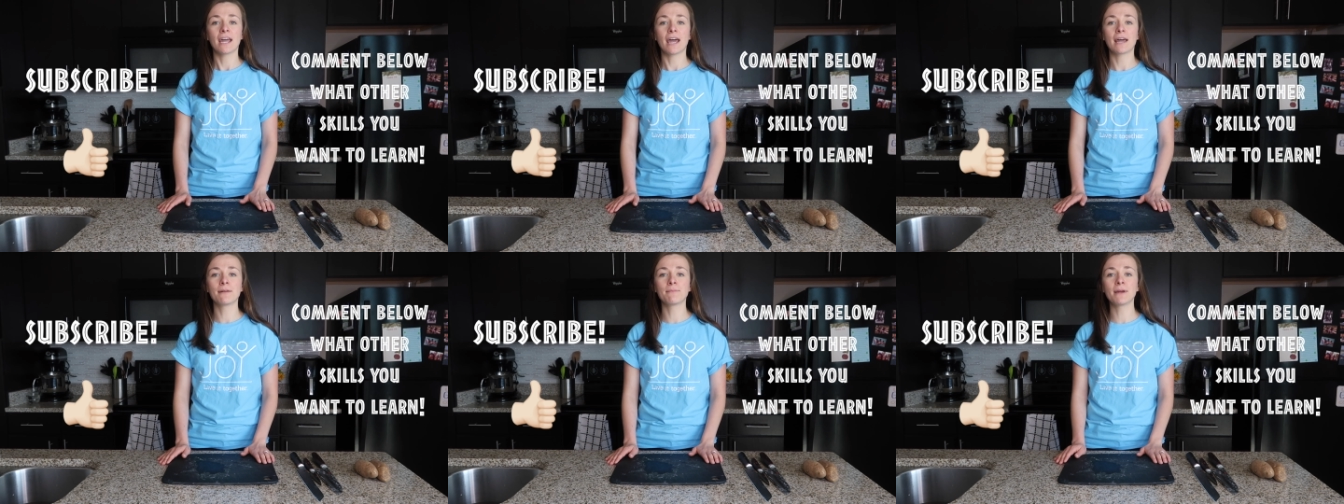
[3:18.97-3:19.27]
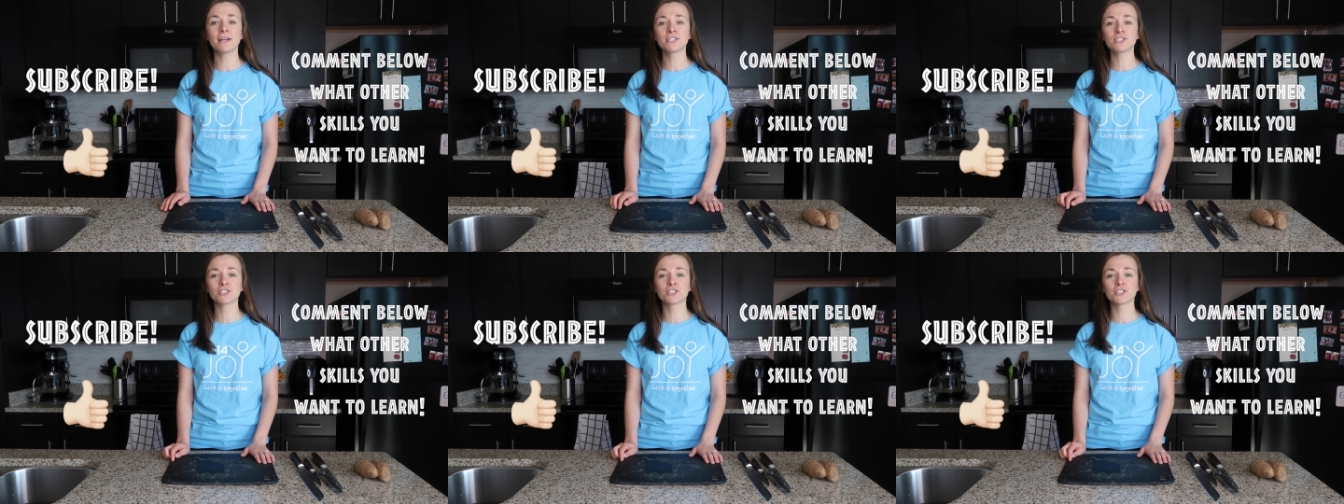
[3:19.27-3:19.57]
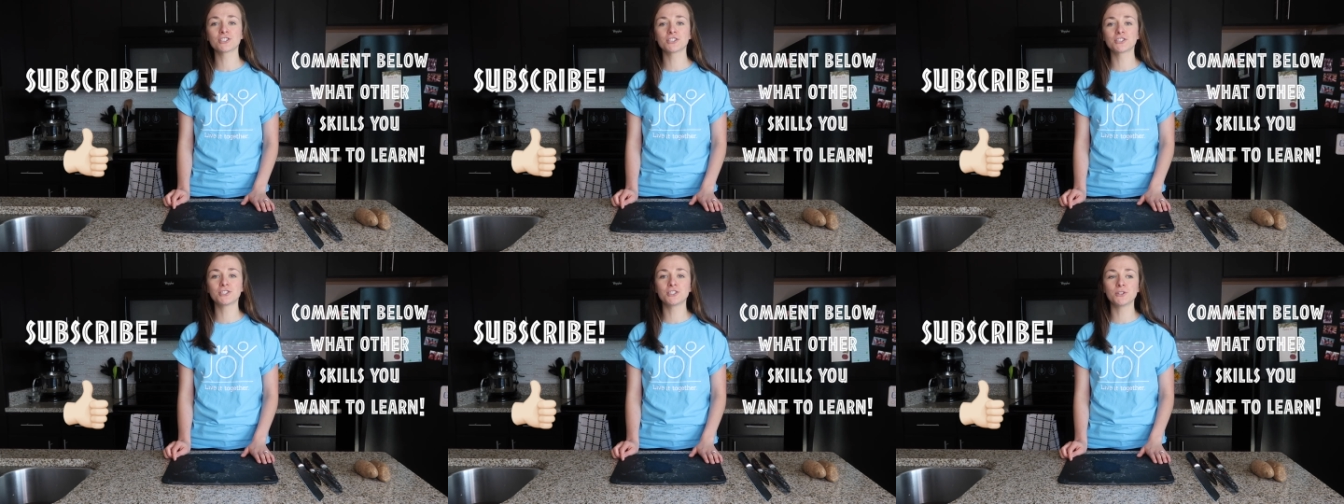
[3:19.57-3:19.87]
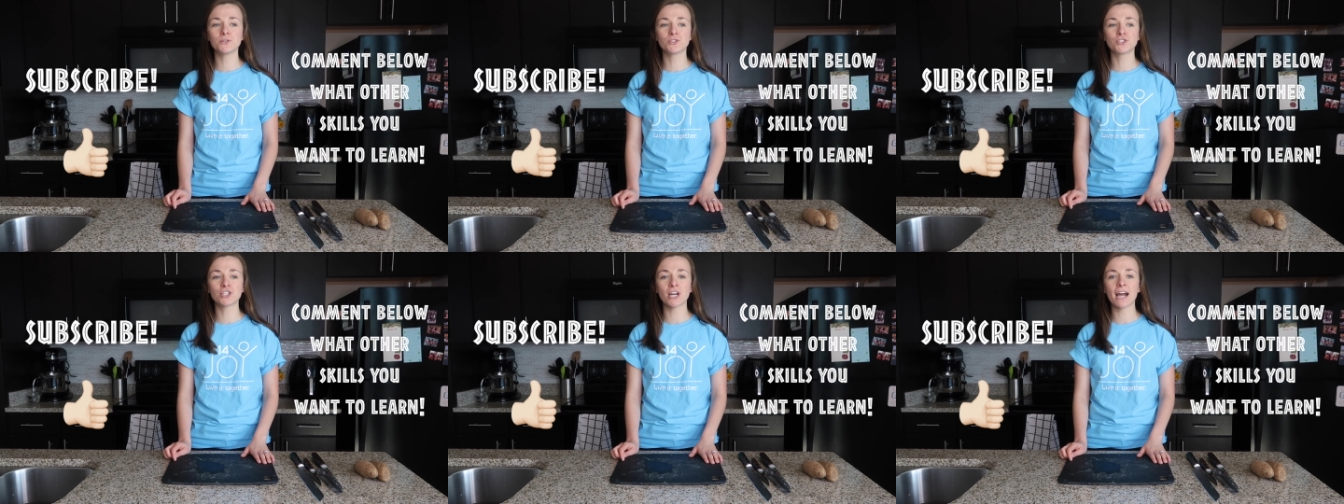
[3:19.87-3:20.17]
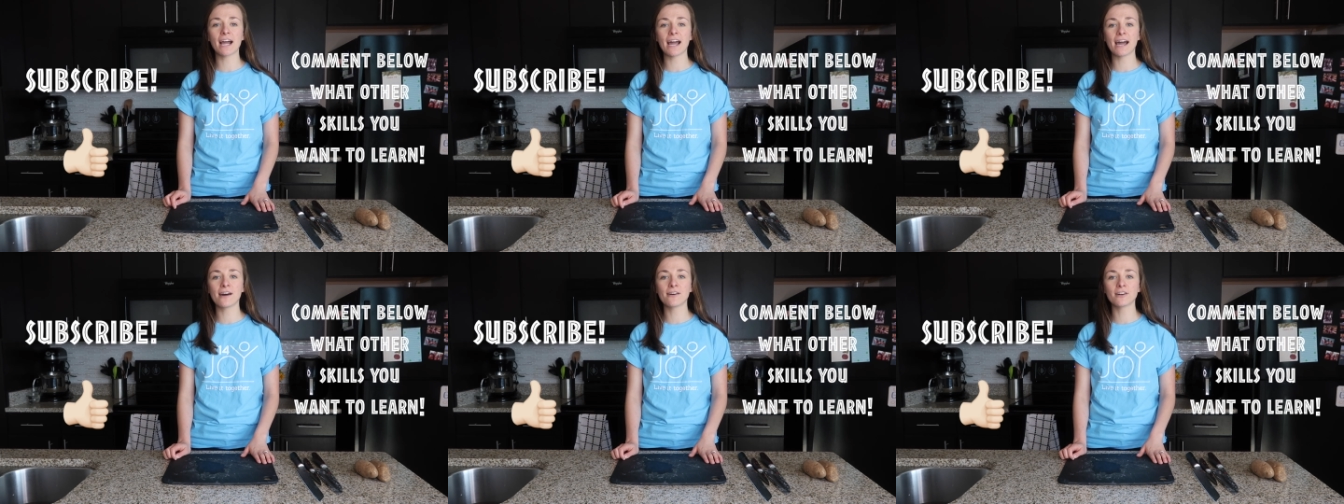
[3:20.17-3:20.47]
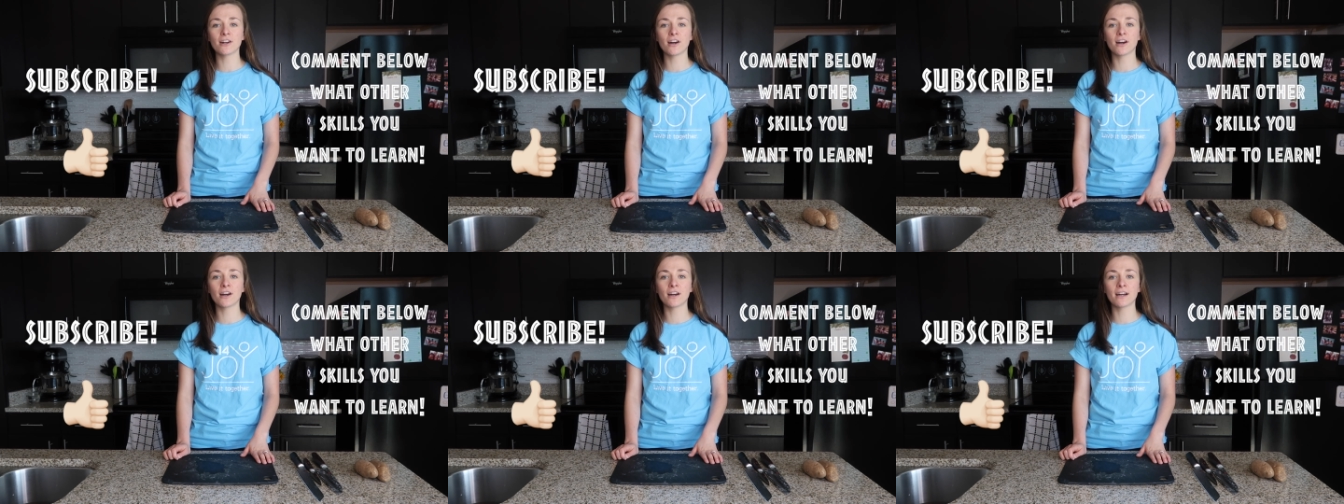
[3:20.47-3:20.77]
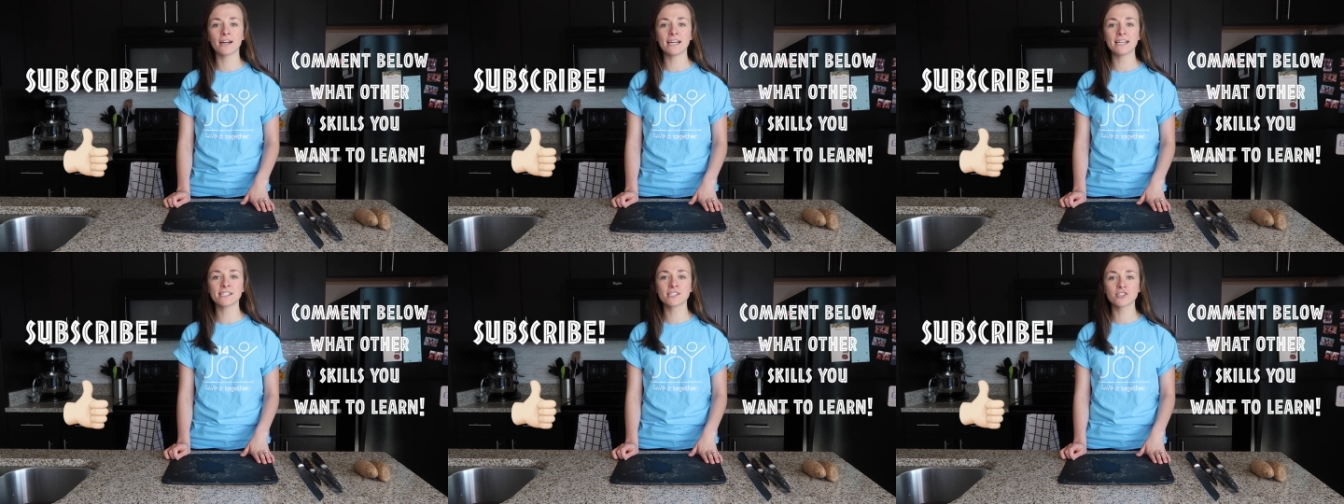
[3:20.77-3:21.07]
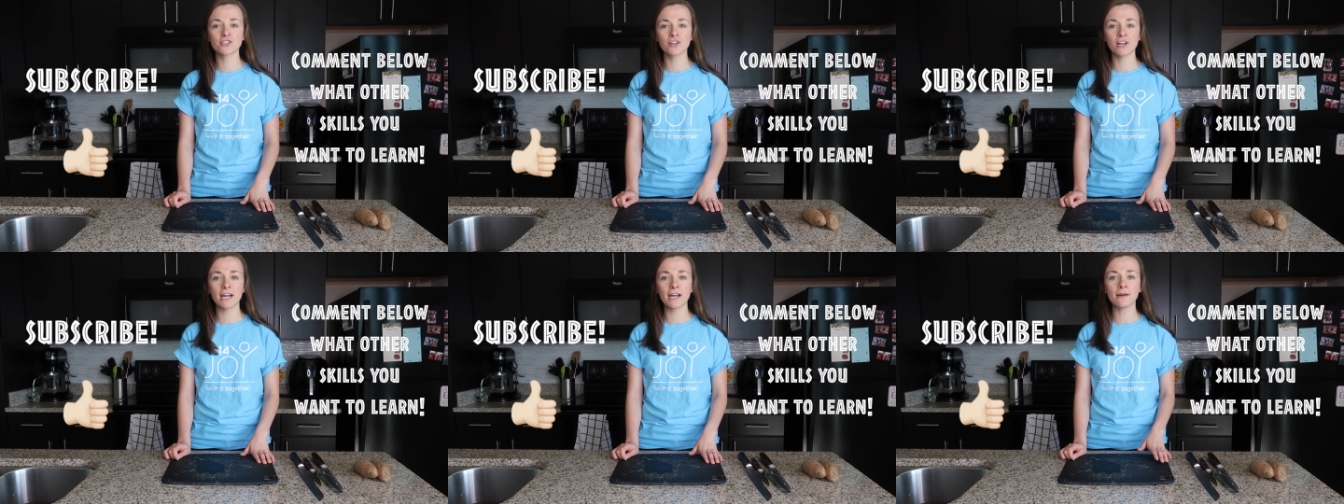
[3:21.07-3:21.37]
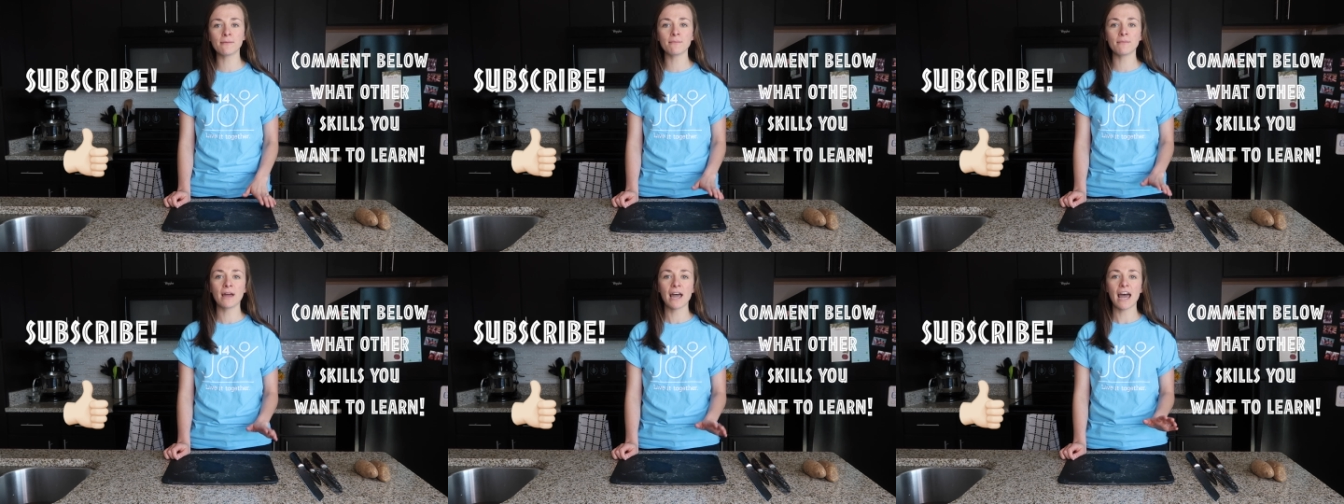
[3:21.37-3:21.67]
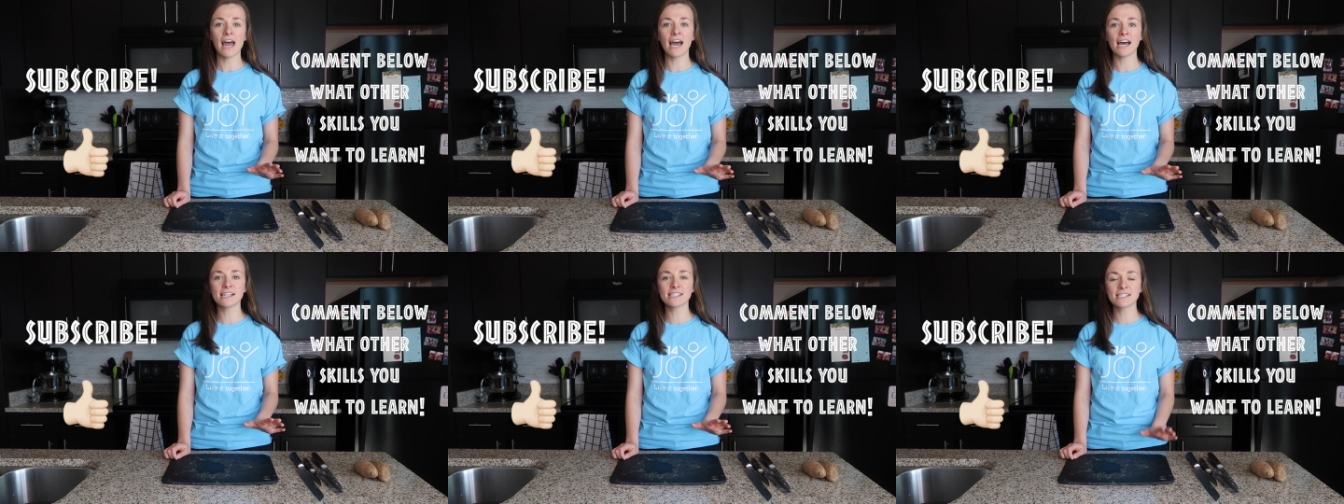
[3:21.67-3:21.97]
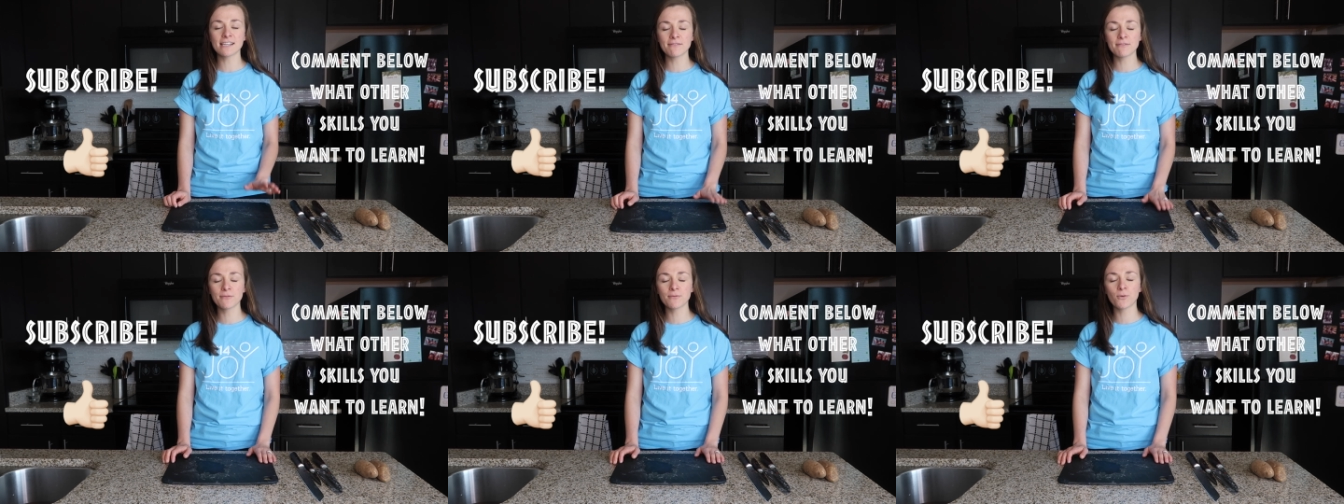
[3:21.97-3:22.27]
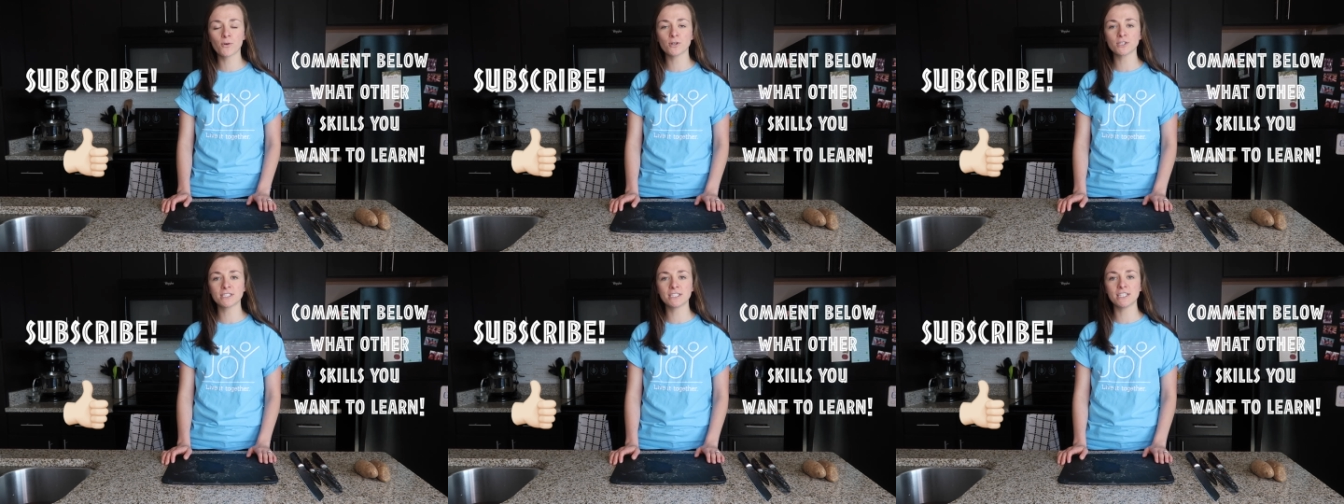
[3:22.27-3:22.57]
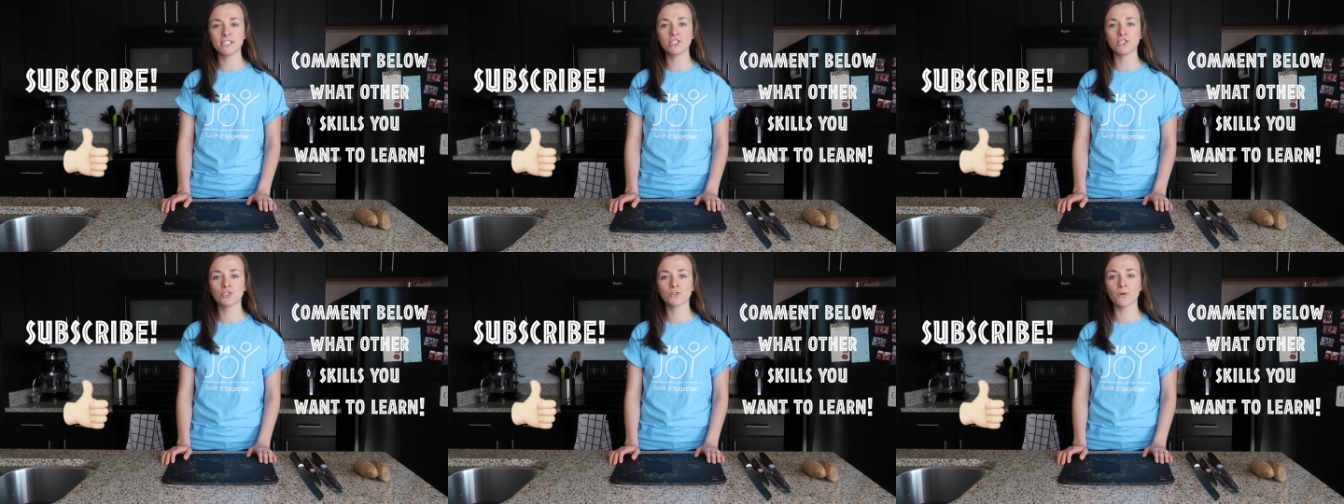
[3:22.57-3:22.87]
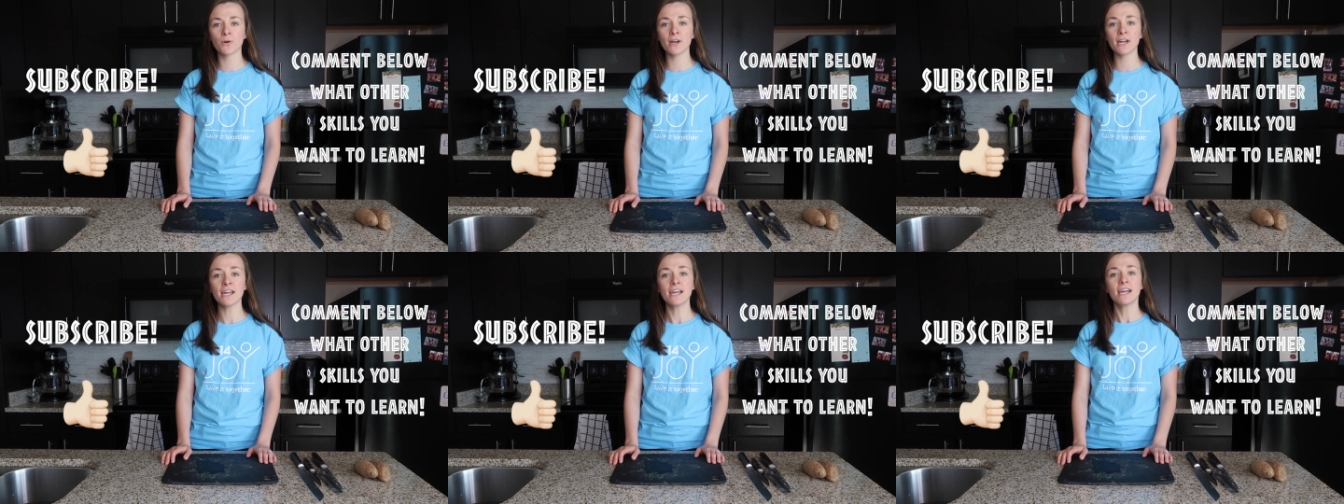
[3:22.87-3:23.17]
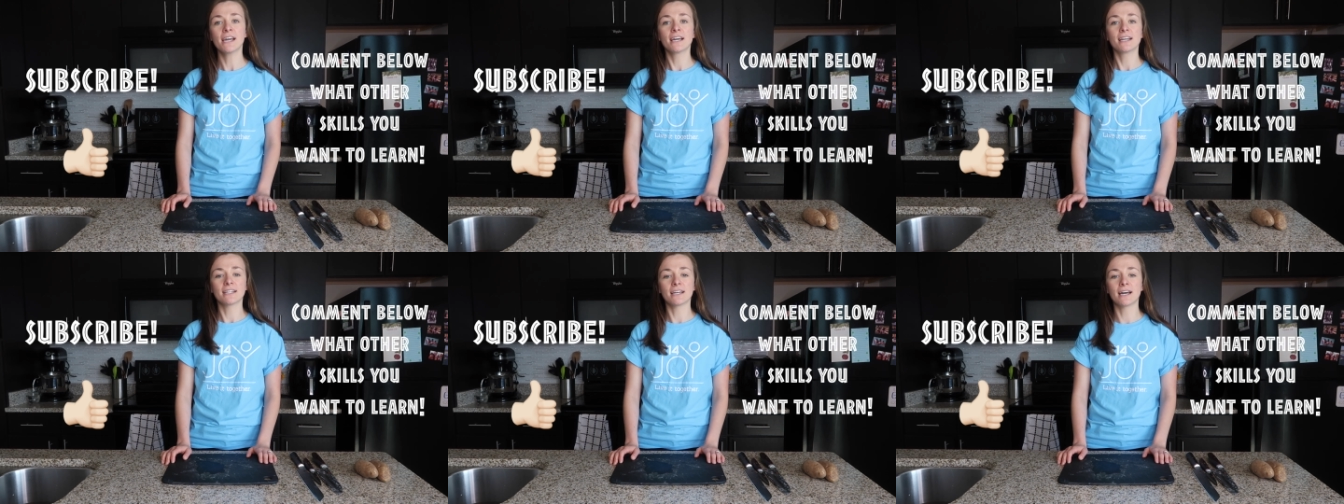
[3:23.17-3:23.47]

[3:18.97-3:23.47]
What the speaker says: And make sure to check out our Instagram at 714joy